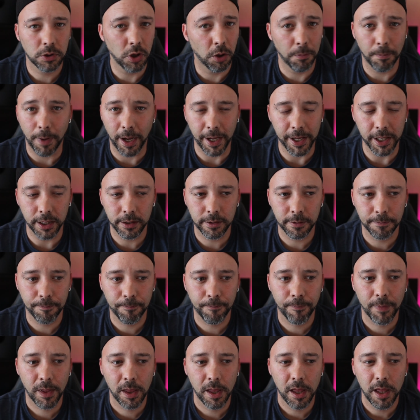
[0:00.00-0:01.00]
don't buy it.
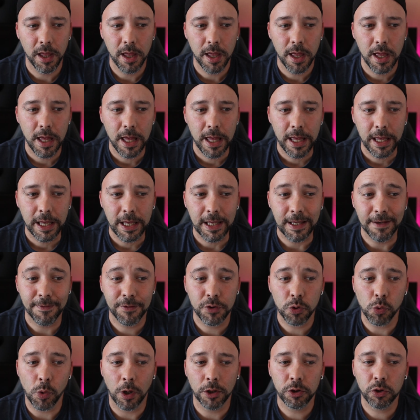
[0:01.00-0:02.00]

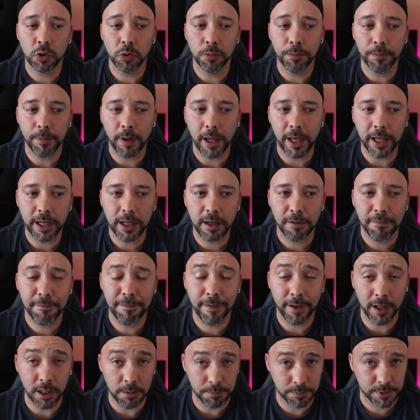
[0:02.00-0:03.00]
If you want to make
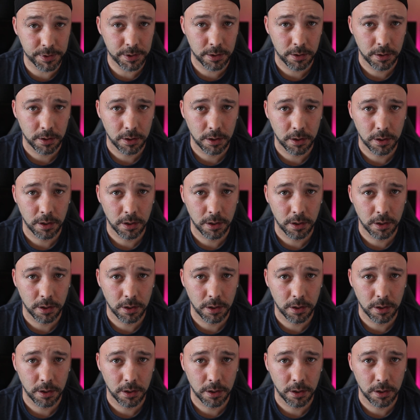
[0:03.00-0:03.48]
films